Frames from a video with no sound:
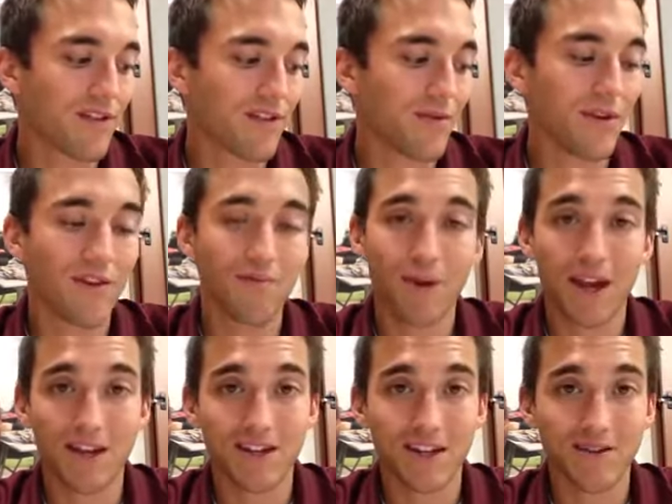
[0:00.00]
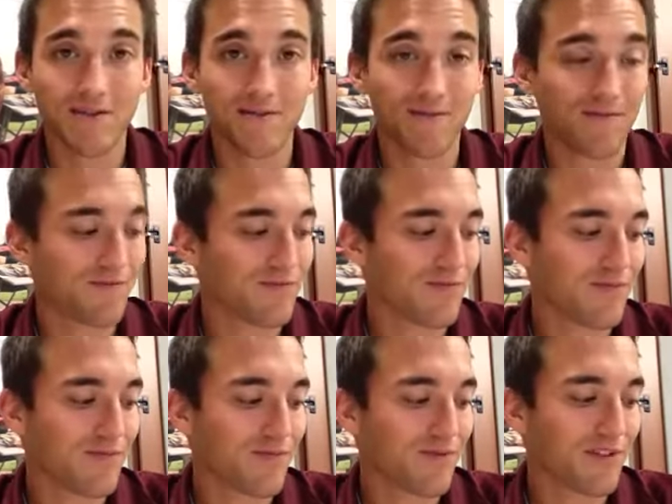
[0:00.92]
then we have painting,
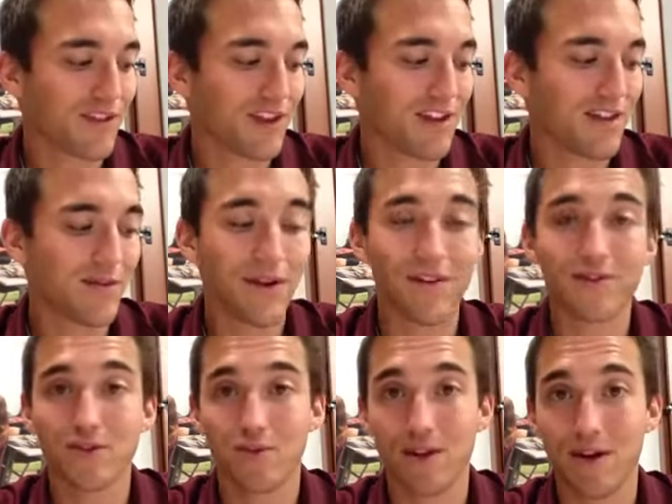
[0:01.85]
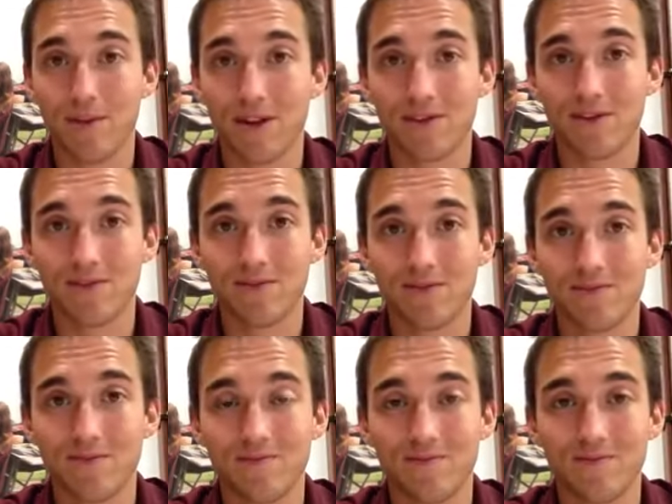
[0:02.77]
and then we have ceramics.
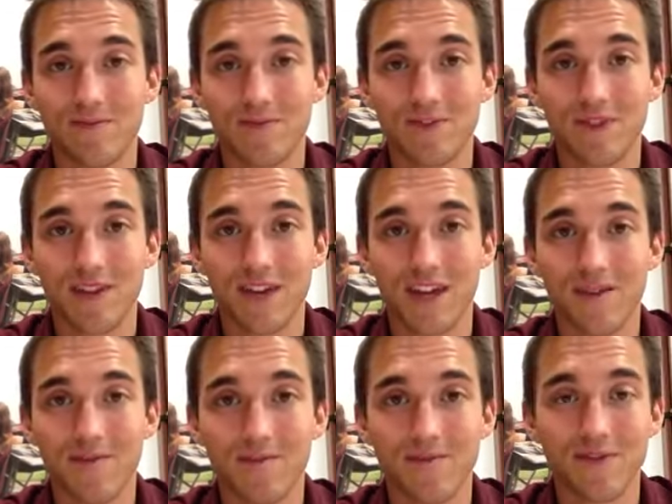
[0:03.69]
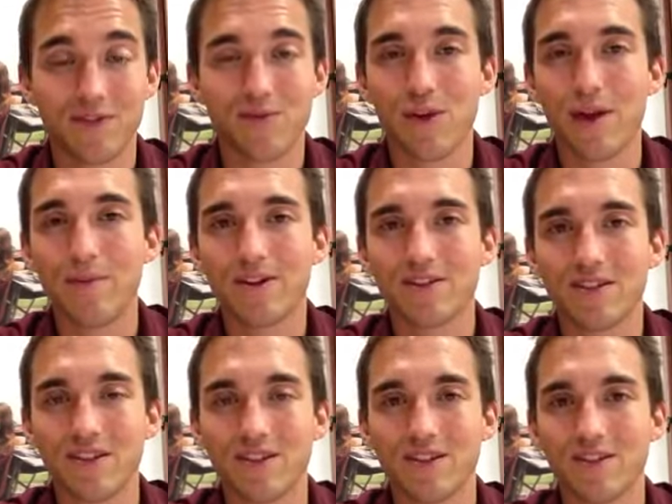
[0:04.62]
Okay, ceramics
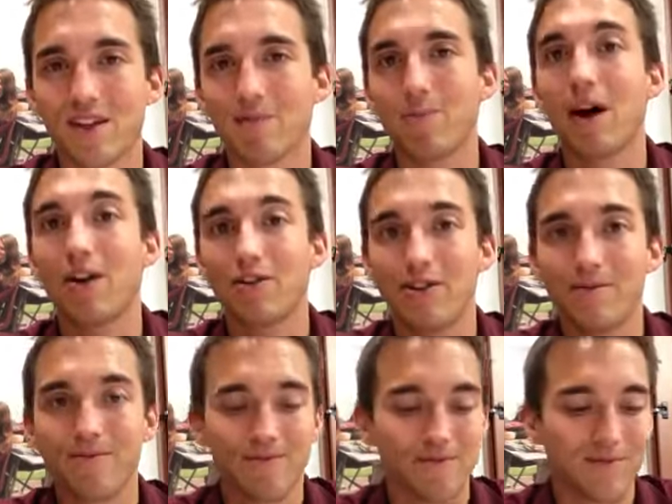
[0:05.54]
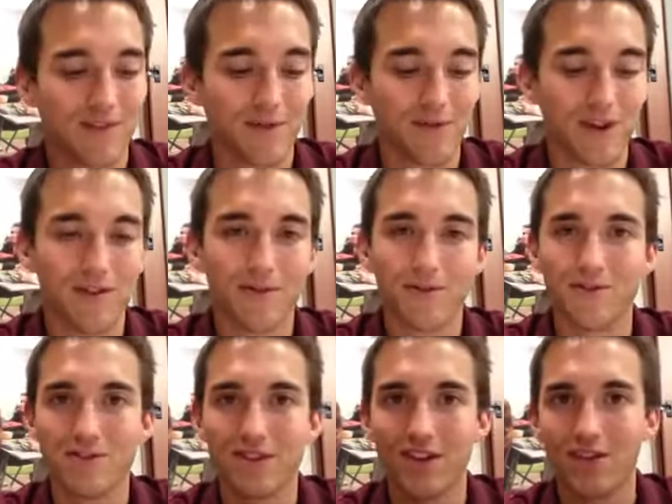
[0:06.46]
is like pottery and working with
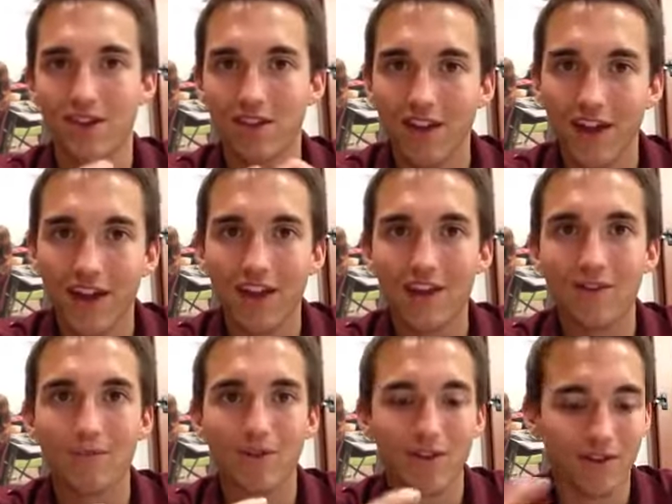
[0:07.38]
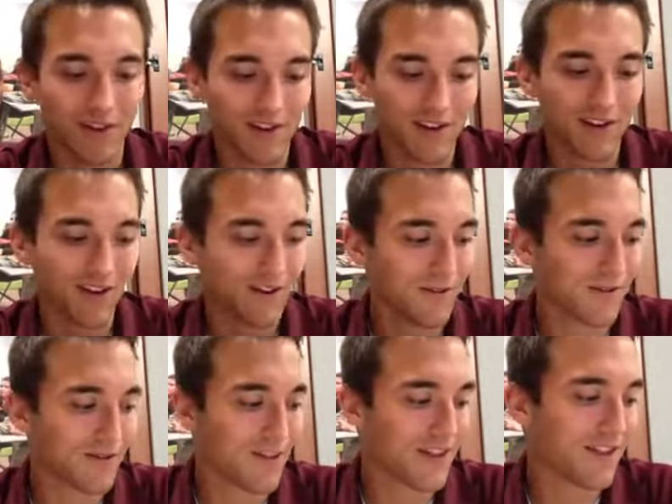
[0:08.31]
it. So you have the clay, and you put it in a
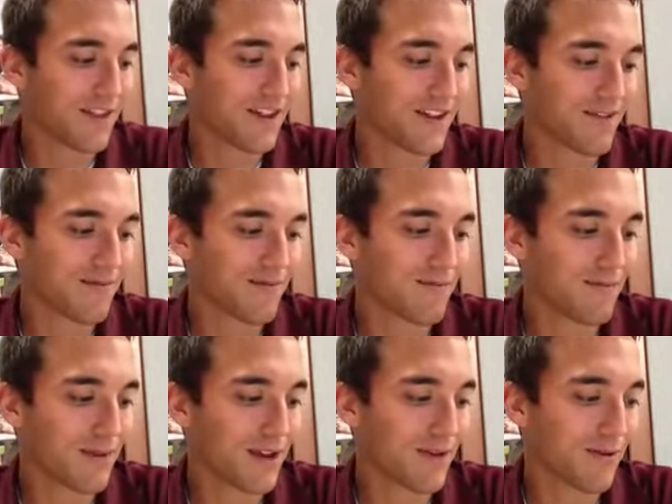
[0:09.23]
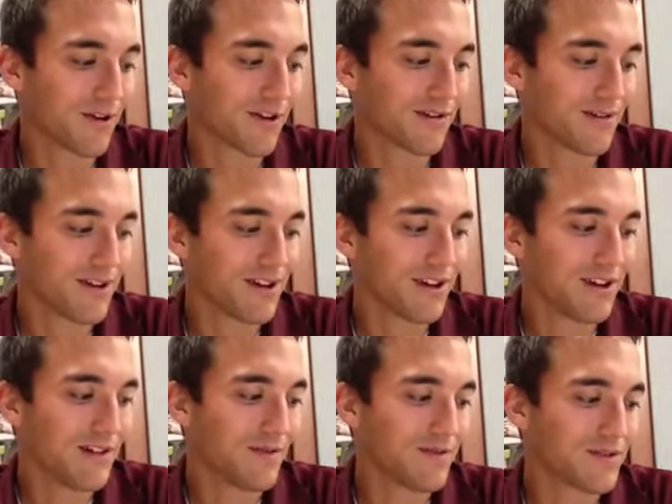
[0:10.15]
kiln, and then make it work.
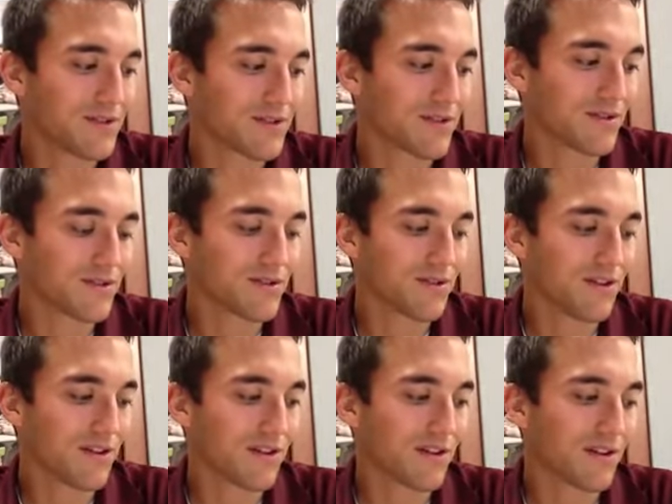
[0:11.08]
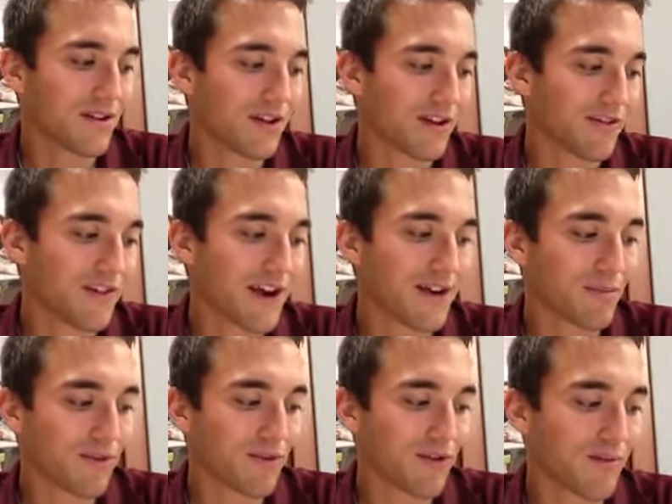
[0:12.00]
So those are all our fine
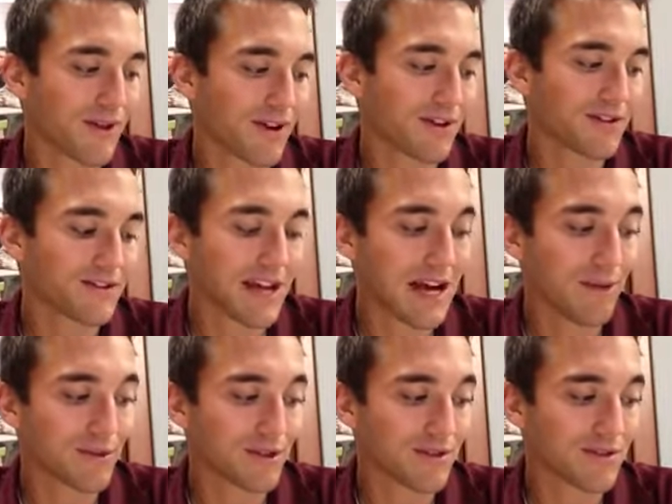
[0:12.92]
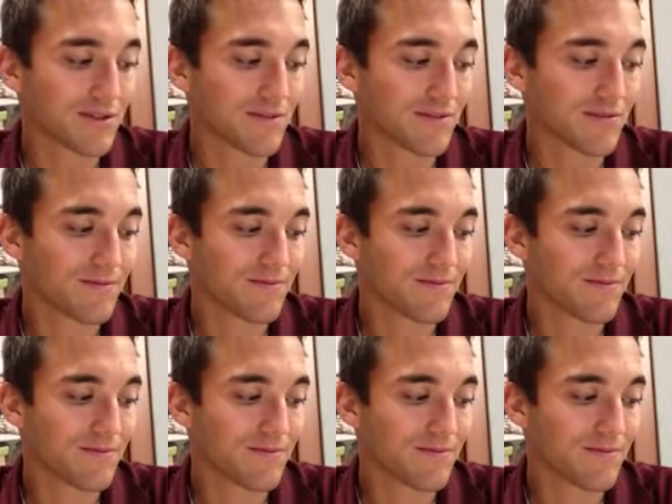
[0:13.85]
performing arts options.